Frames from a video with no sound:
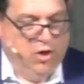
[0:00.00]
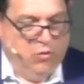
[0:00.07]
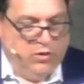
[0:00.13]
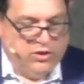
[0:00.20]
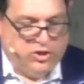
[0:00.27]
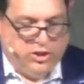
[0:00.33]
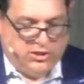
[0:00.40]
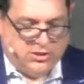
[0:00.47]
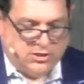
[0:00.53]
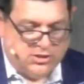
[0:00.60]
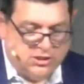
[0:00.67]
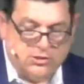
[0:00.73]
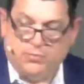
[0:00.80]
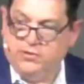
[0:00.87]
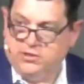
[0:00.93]
What Jesus
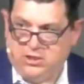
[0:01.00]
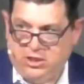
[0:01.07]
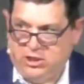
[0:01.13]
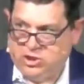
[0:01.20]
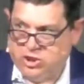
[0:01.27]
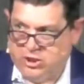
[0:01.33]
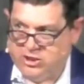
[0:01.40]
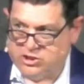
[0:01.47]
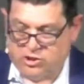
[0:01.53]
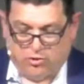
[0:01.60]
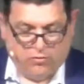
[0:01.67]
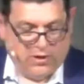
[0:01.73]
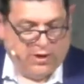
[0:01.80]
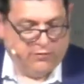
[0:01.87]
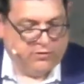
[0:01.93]
has been teaching us
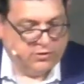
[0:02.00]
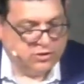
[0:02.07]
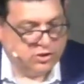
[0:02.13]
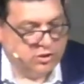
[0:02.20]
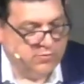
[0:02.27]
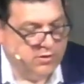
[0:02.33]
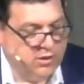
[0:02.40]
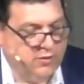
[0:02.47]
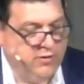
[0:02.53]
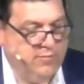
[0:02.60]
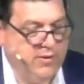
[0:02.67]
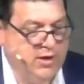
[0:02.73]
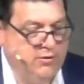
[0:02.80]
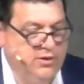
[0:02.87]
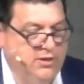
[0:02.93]
throughout the Sermon on the
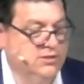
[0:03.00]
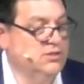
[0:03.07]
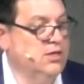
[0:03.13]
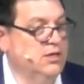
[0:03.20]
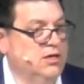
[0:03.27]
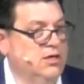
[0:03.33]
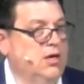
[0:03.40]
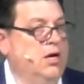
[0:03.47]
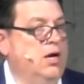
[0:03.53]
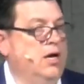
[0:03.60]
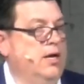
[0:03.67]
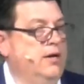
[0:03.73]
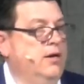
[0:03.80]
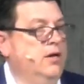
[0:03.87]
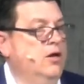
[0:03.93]
Mount is that
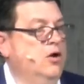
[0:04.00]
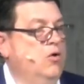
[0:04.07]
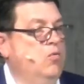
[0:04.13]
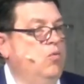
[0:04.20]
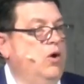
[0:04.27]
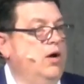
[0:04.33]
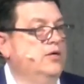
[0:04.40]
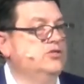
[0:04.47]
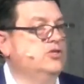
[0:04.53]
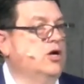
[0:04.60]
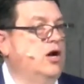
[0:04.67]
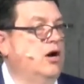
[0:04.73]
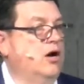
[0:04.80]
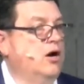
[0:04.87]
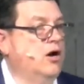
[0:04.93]
God wants
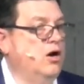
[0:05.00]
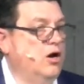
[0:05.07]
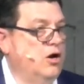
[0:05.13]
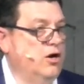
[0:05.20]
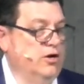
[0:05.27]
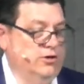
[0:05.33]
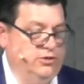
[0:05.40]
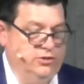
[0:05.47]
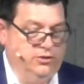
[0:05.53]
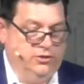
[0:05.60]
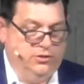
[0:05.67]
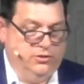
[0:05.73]
our heart.